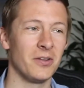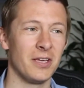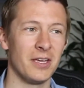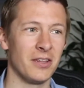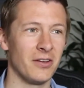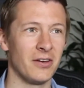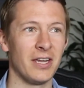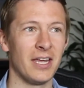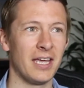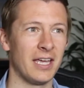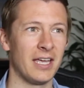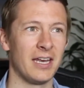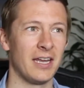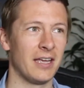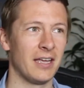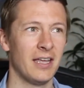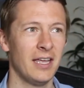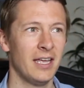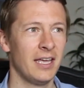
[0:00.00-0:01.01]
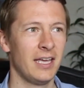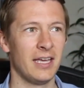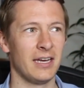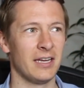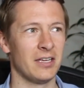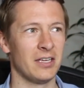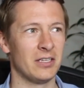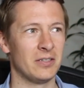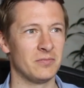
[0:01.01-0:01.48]
the other day in
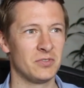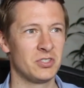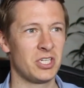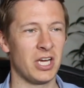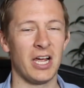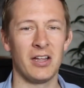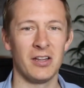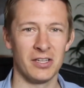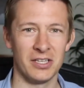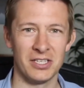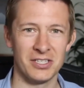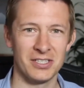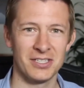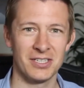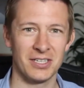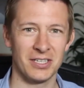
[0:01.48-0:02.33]
a challenge,